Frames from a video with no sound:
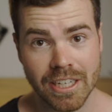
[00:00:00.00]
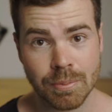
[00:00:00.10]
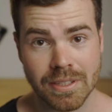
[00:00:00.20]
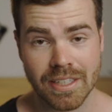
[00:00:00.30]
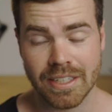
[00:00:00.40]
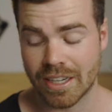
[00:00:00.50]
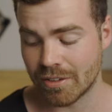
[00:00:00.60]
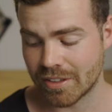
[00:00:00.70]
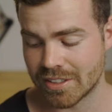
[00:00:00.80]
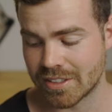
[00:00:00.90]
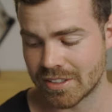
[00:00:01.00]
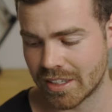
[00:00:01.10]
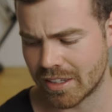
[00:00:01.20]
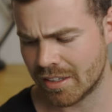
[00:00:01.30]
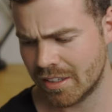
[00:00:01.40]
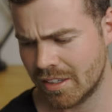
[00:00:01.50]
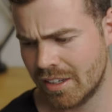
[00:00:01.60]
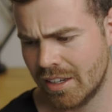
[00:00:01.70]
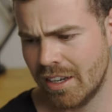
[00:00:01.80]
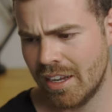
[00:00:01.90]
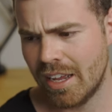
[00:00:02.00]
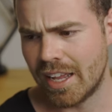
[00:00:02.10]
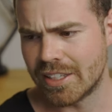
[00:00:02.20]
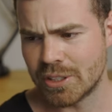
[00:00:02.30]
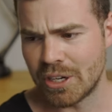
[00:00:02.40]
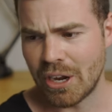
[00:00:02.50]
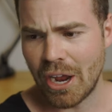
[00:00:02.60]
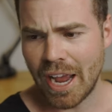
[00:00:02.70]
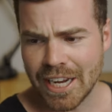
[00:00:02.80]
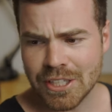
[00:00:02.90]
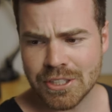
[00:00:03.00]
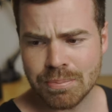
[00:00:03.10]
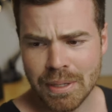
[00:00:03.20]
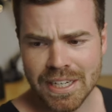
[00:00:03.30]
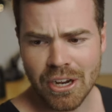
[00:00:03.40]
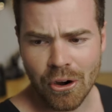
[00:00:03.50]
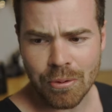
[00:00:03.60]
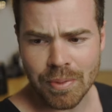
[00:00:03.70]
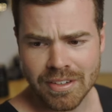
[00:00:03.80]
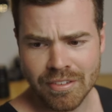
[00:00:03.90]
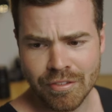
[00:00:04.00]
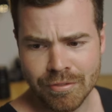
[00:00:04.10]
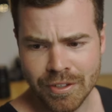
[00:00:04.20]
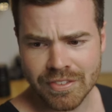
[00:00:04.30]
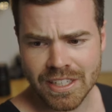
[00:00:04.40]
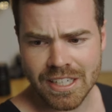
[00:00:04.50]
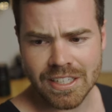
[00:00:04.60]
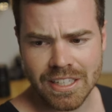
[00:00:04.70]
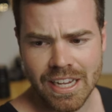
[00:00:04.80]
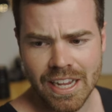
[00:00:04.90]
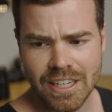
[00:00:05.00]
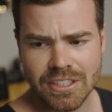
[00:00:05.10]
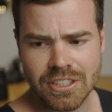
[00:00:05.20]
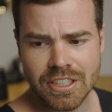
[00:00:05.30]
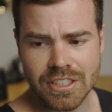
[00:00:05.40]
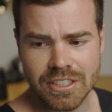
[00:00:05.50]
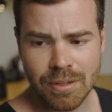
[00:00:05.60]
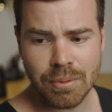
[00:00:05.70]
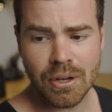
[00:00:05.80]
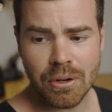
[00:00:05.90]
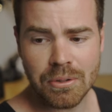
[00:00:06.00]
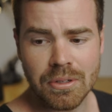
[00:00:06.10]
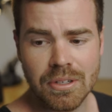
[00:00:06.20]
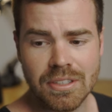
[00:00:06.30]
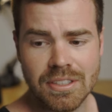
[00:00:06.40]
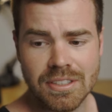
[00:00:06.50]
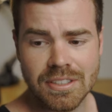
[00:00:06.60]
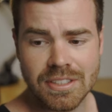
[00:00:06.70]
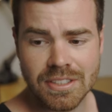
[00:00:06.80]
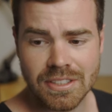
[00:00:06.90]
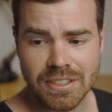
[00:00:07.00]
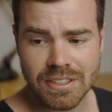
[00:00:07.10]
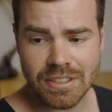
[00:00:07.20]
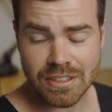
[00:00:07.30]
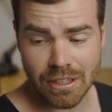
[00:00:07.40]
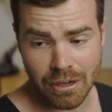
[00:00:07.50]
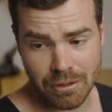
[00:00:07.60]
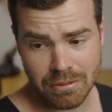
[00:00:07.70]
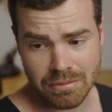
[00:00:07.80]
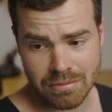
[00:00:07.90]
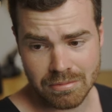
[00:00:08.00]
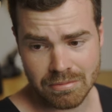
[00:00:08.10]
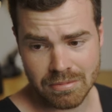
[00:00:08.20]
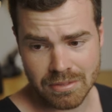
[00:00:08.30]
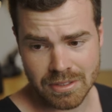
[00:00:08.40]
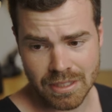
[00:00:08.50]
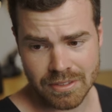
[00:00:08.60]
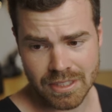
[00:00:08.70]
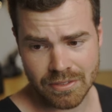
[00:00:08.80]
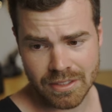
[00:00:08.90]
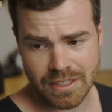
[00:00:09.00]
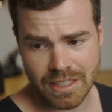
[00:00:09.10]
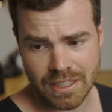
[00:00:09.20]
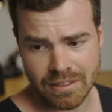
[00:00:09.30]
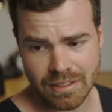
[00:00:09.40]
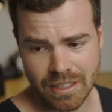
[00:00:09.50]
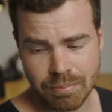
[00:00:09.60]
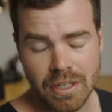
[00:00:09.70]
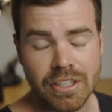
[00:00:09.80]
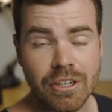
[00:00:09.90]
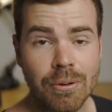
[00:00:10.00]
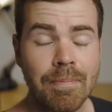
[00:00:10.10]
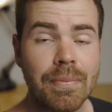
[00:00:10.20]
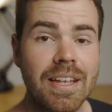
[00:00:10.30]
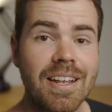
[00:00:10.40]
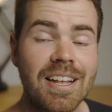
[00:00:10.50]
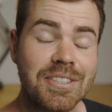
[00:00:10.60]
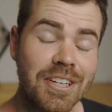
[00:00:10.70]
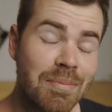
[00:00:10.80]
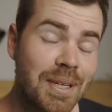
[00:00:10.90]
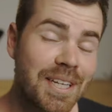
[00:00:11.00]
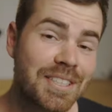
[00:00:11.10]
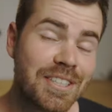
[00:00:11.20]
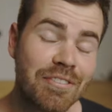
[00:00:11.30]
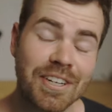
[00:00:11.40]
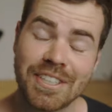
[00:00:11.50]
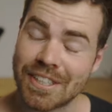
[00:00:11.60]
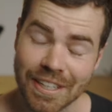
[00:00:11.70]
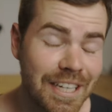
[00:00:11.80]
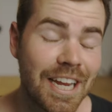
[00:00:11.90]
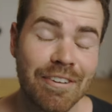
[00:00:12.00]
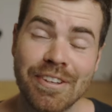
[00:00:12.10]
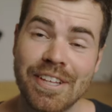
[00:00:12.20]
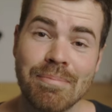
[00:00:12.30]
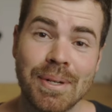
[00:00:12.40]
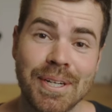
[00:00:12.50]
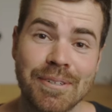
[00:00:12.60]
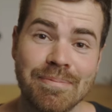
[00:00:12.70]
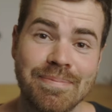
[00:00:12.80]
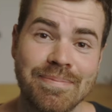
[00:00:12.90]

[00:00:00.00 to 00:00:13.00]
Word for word: HP sent out, this is a, it's an HP Omen 15DH00 oh, 77T, you know what? It's gonna be easier if I just link everything below.